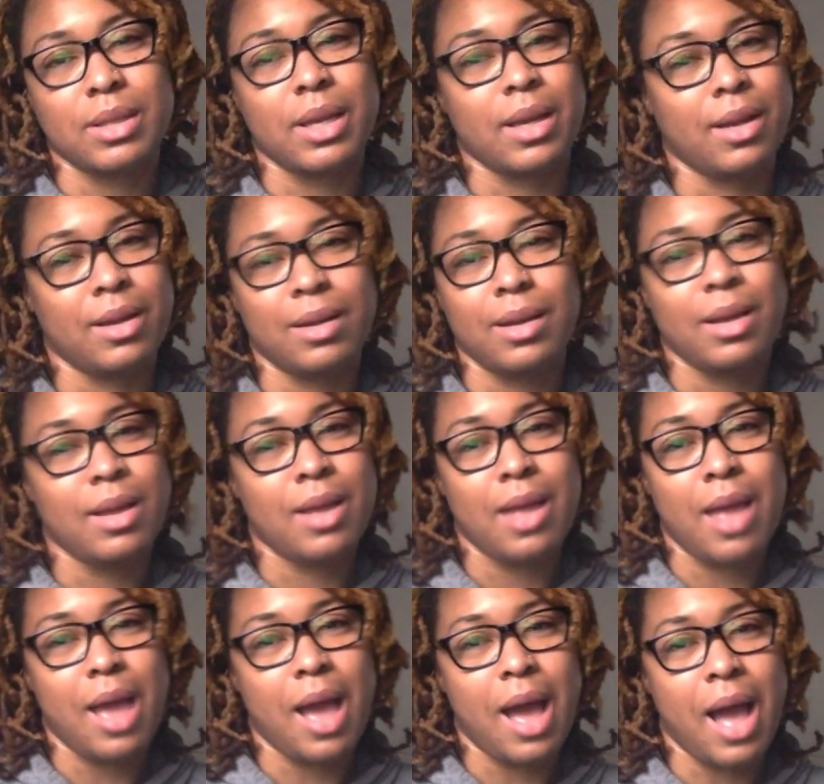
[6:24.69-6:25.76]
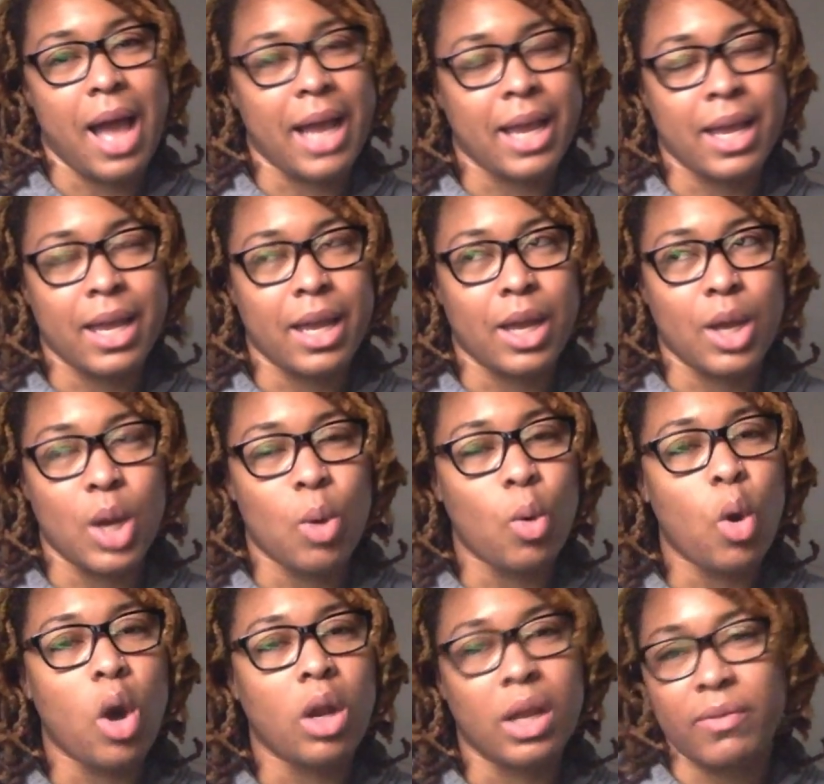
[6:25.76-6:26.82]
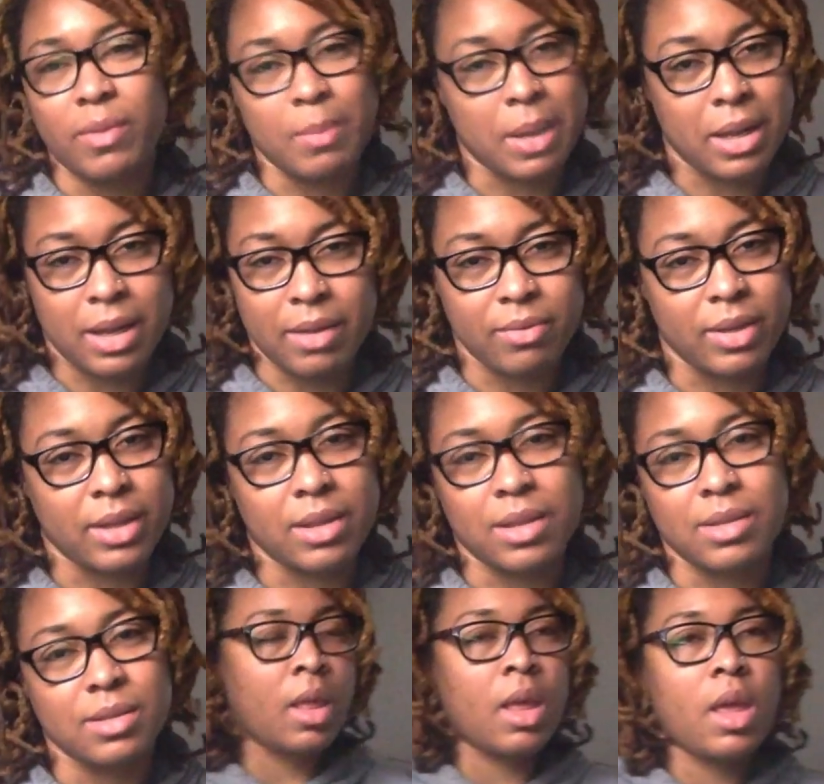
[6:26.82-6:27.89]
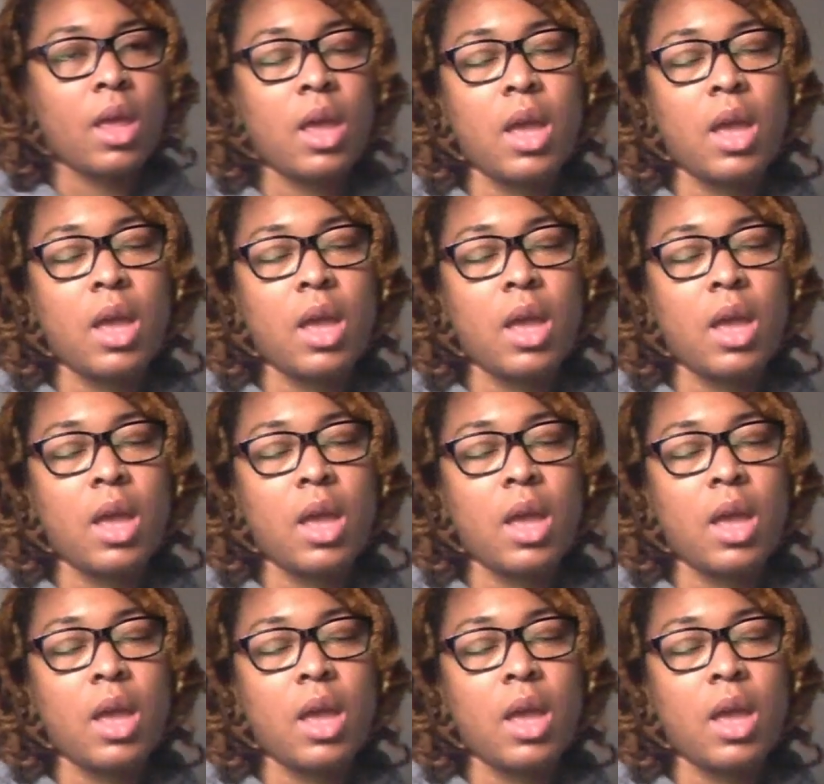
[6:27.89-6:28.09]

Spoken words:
Like, I can't go on living my life like this.